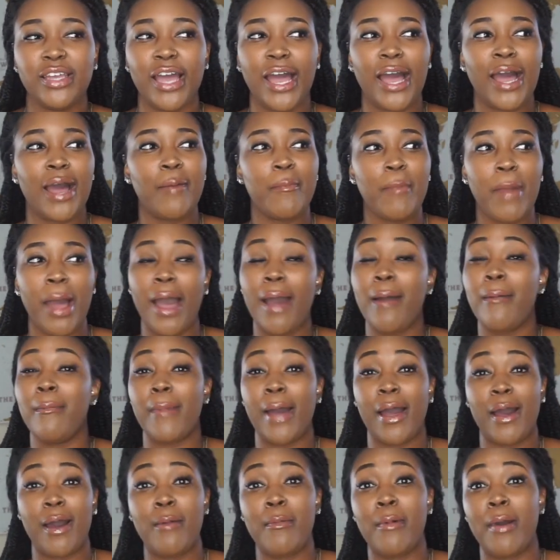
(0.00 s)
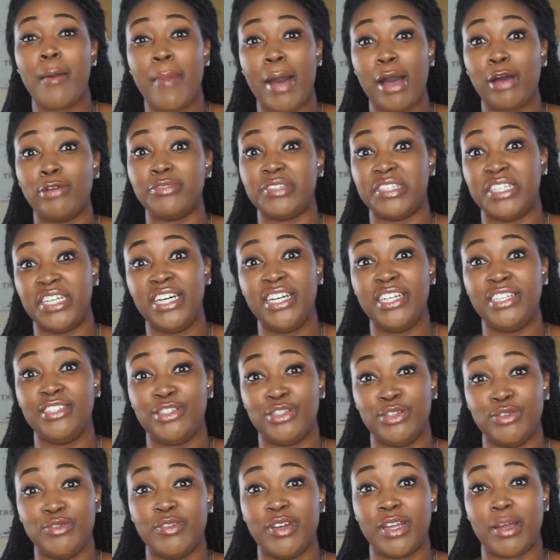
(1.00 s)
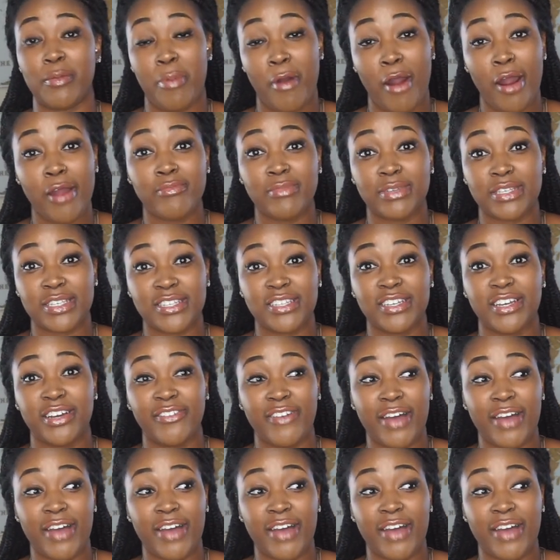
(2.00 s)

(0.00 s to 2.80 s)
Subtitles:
I'm about done doing apartment stuff.